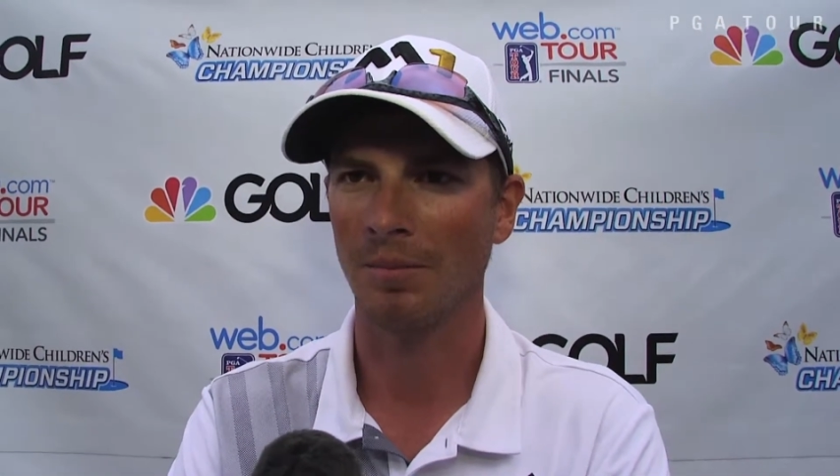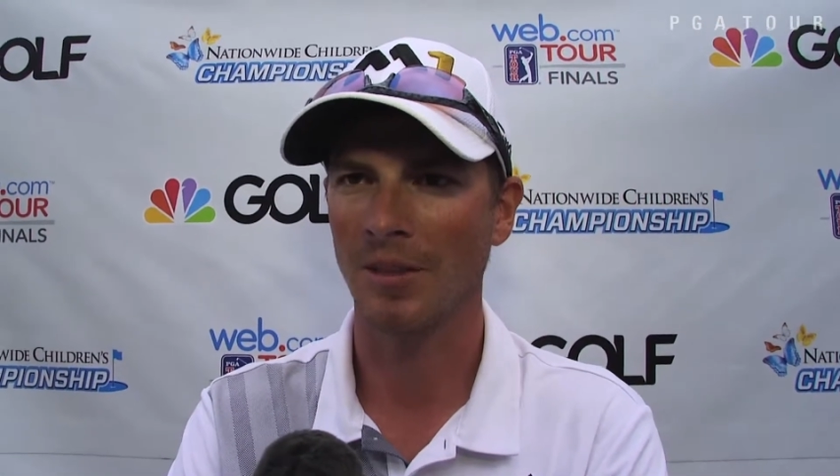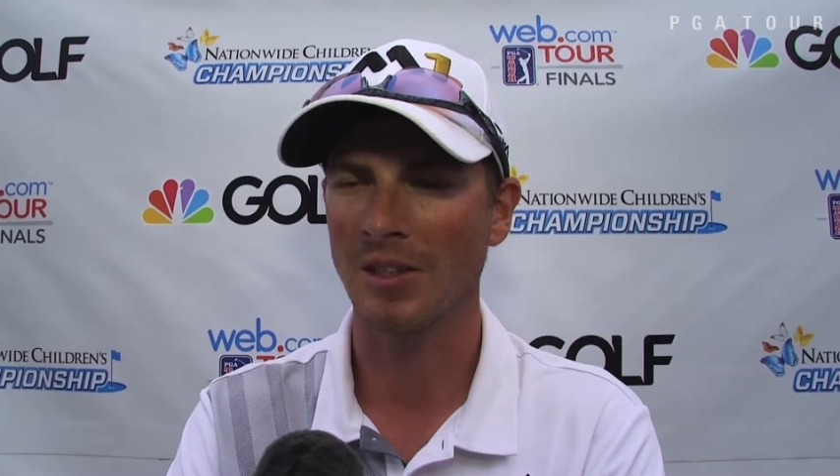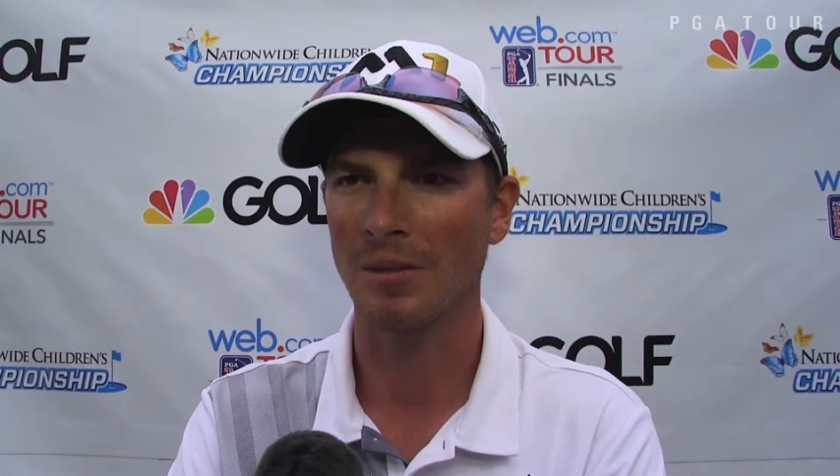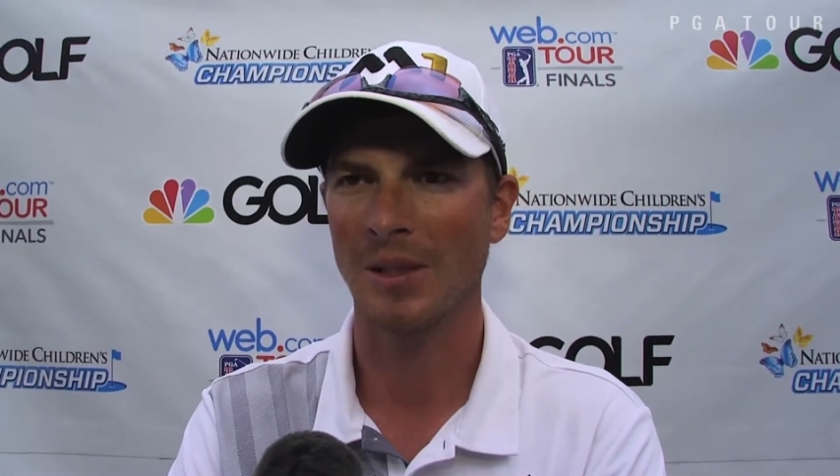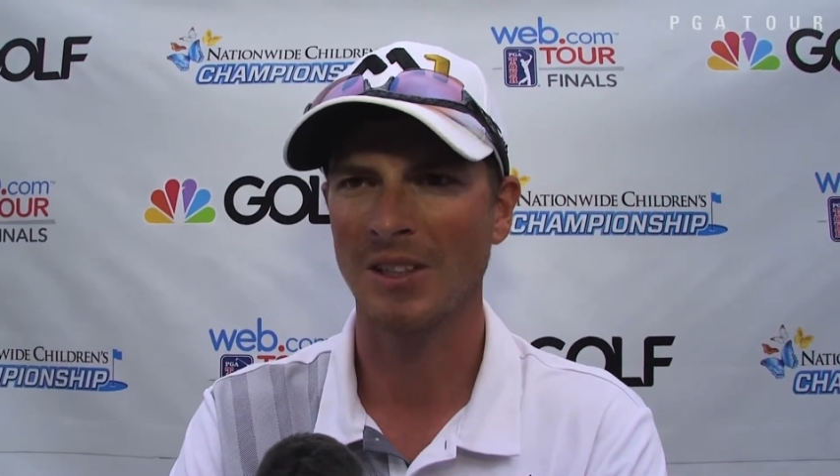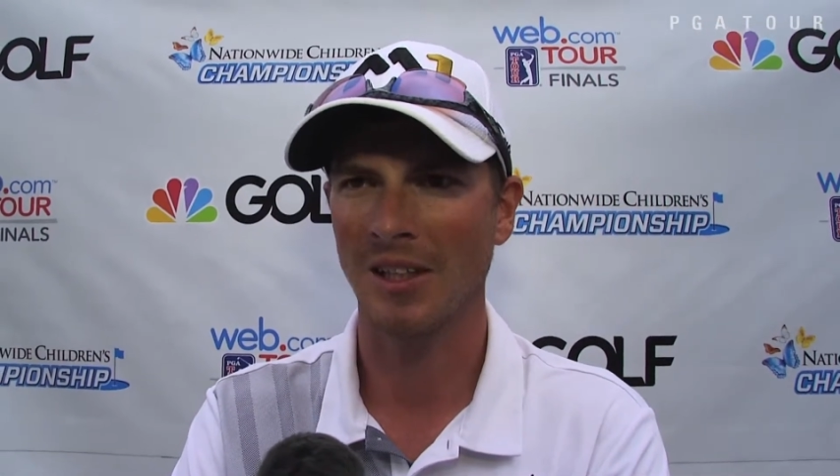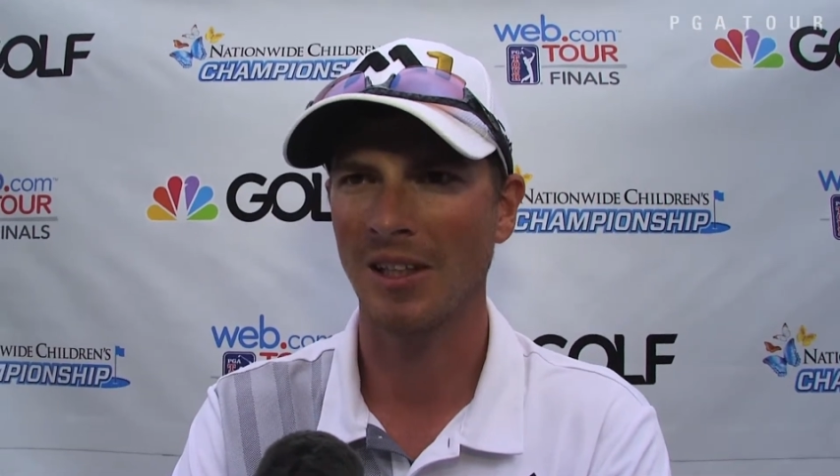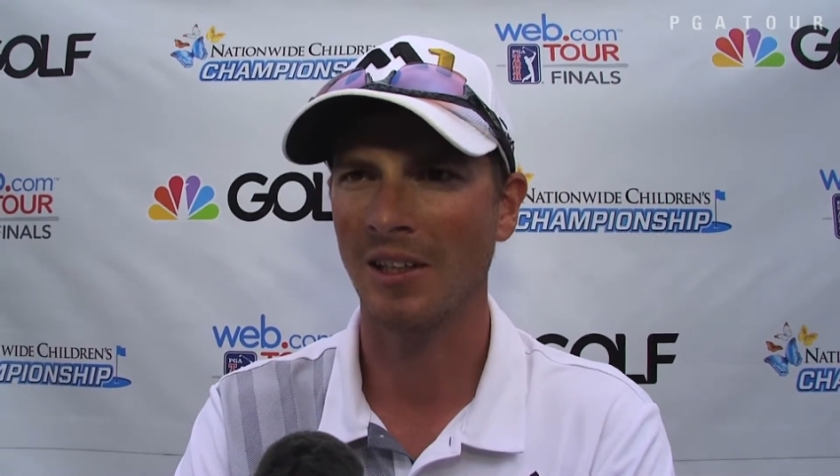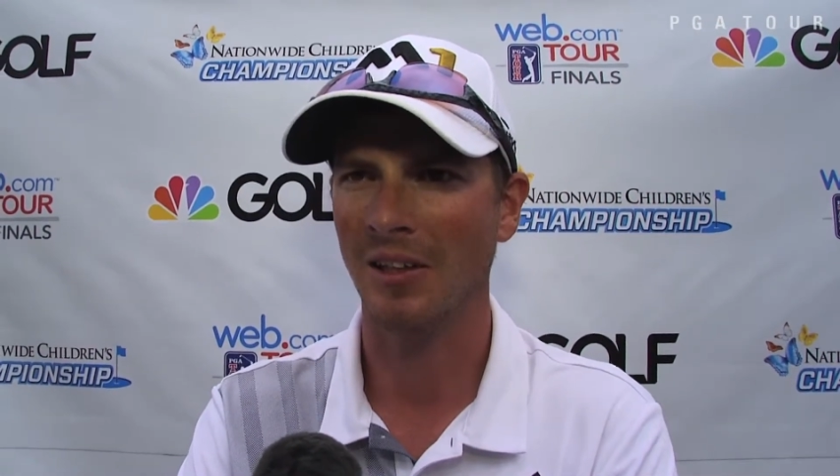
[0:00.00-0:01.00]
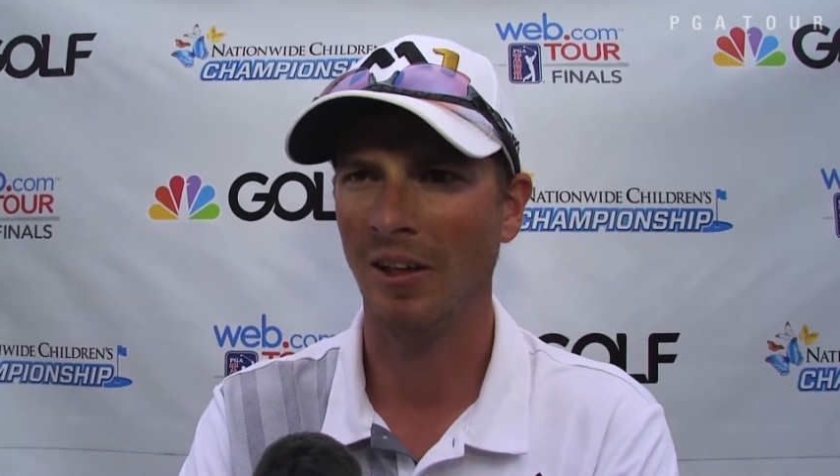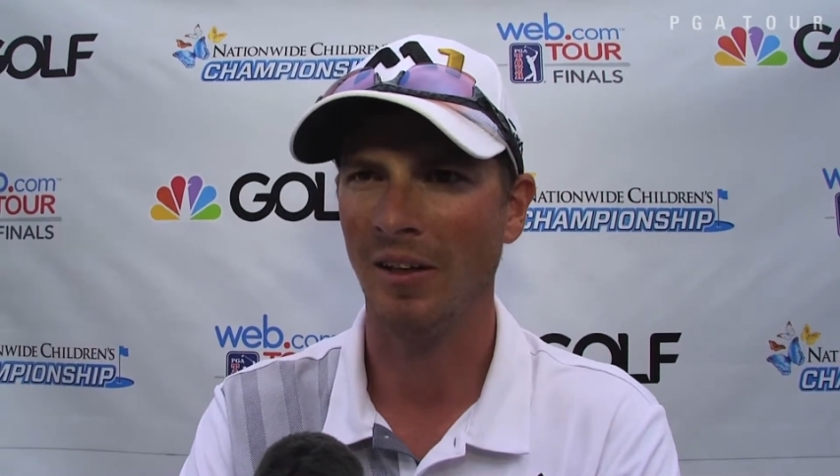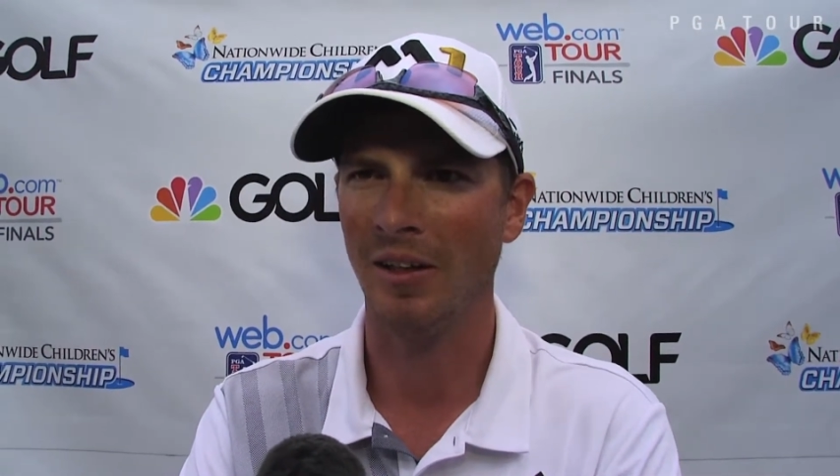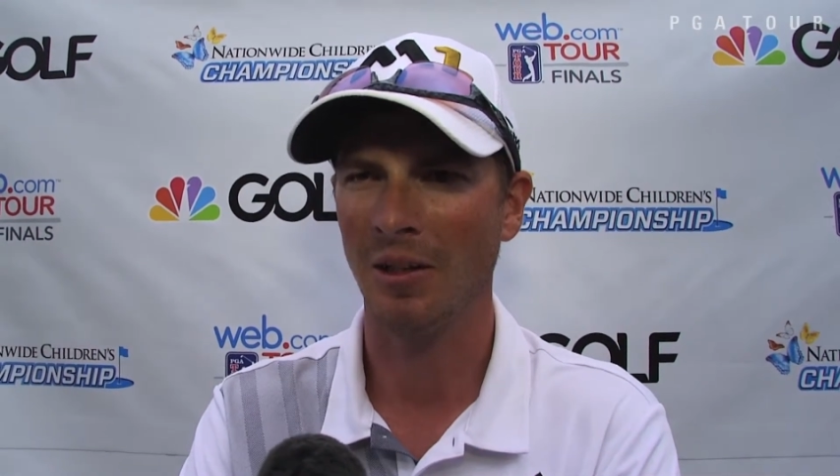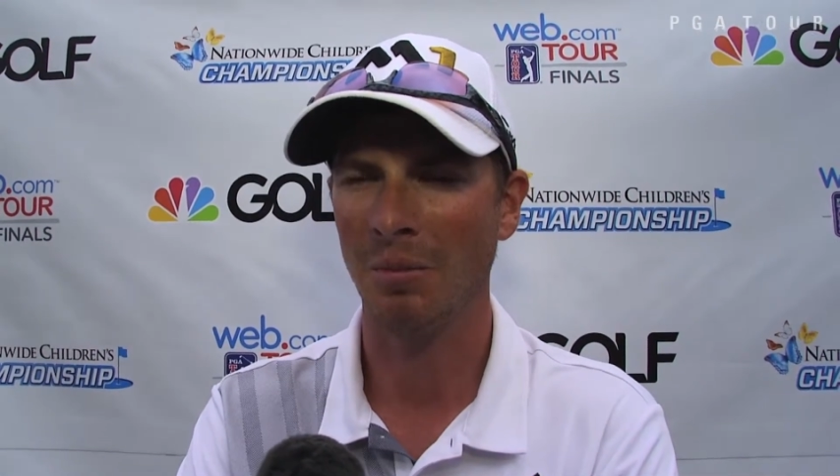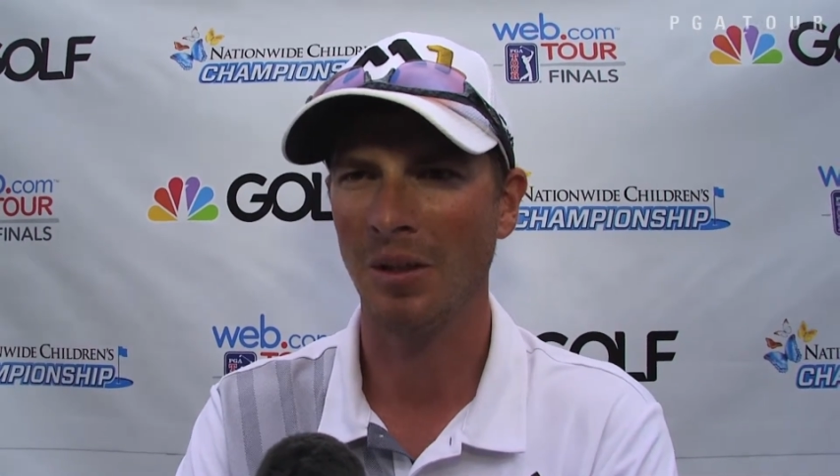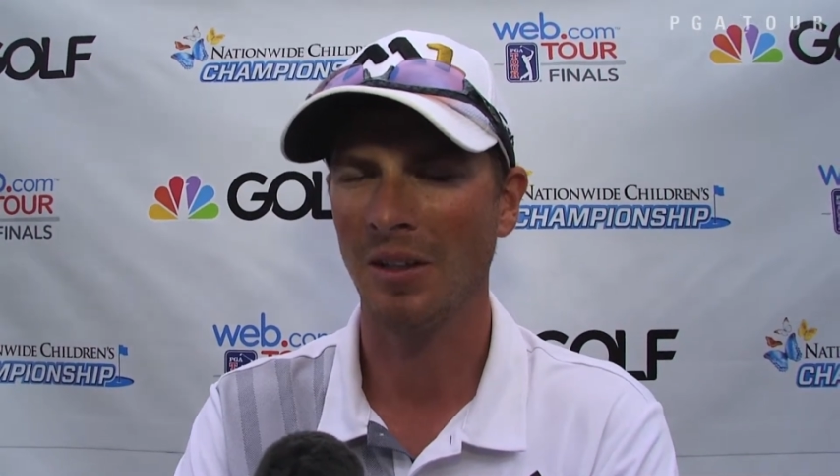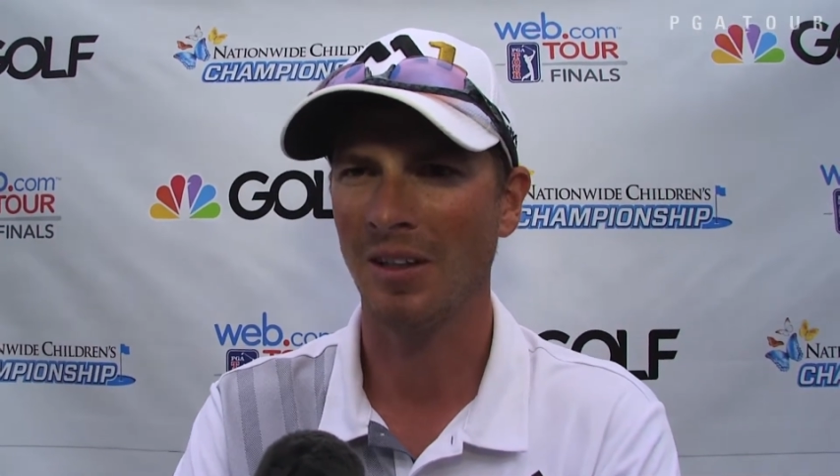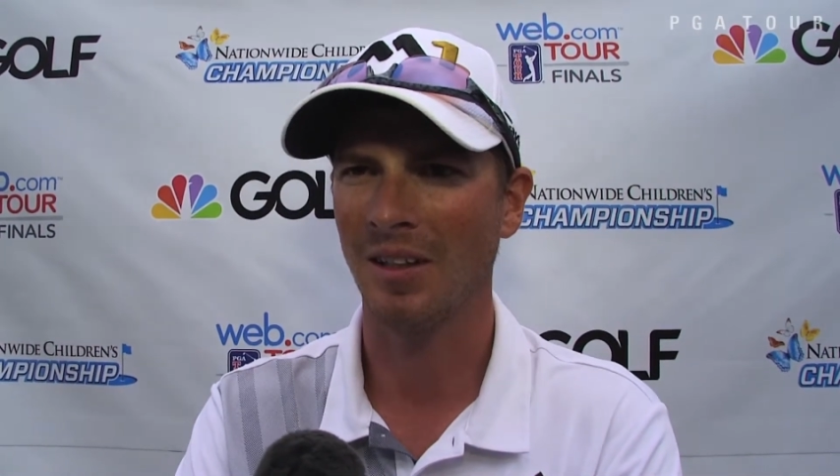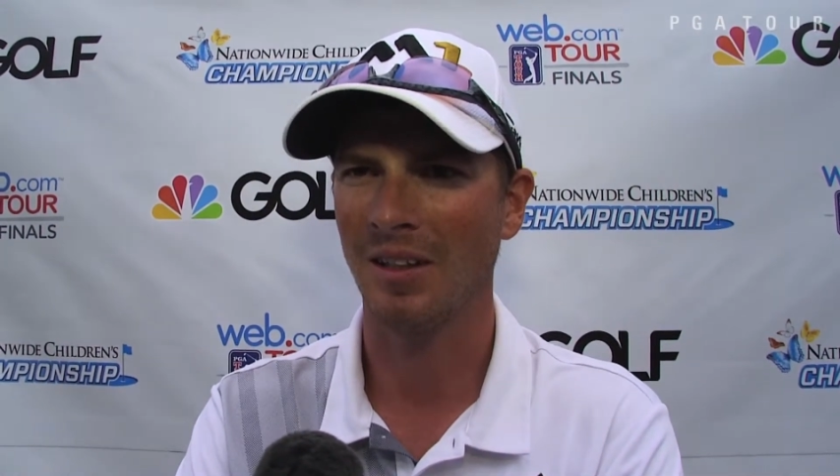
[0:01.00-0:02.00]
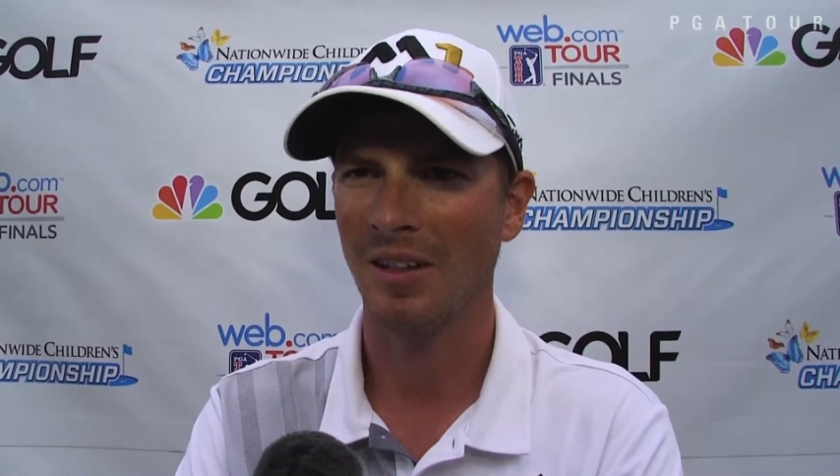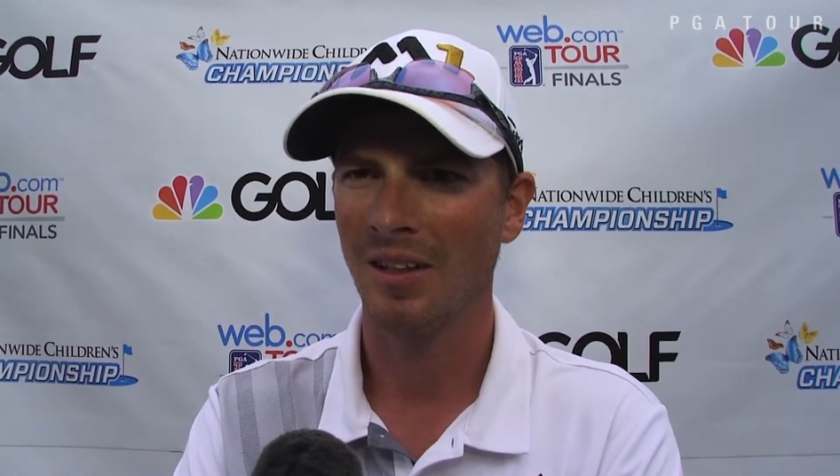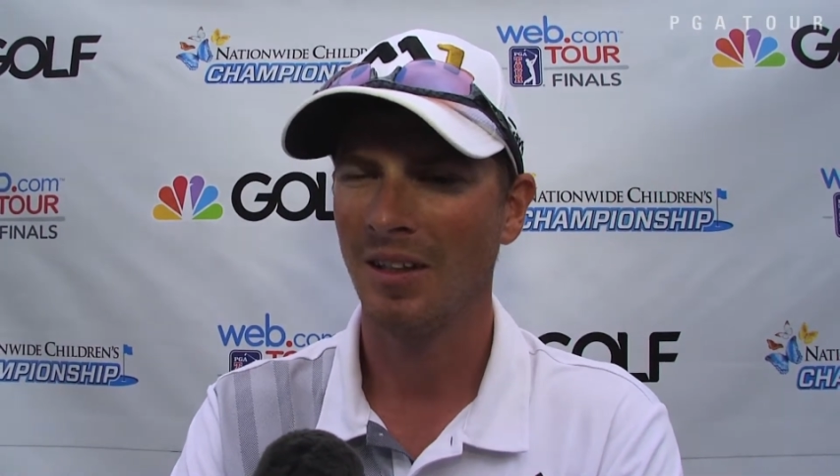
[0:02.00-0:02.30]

This is my second year out here, but